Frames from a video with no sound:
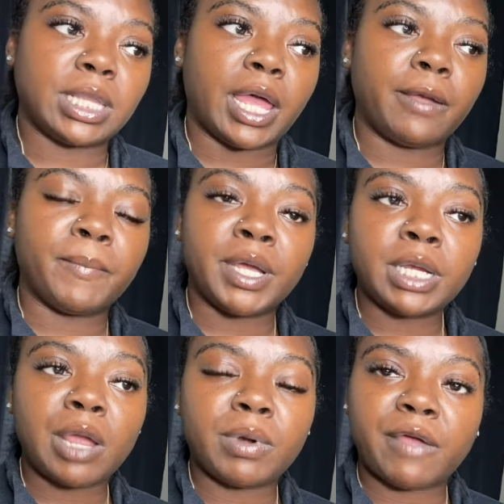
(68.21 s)
Like
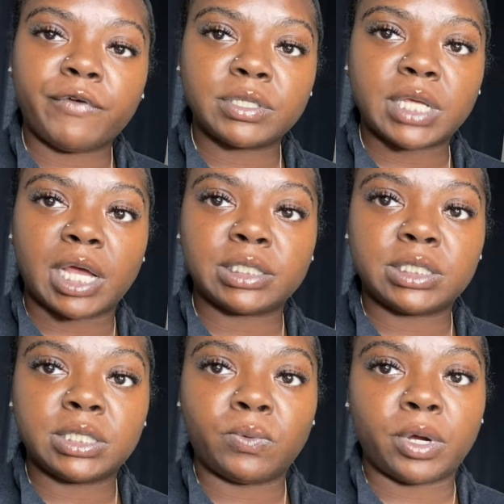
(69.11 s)
Monday when I first got
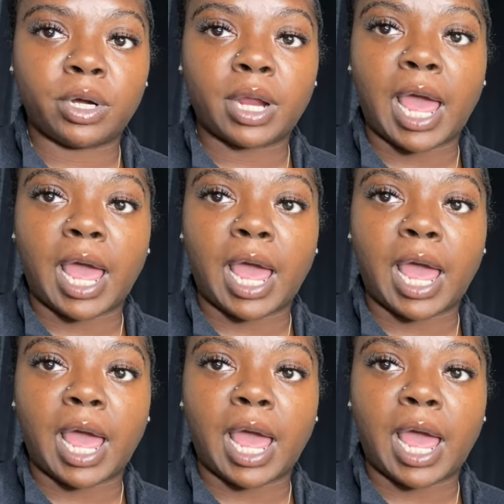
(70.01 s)
to work,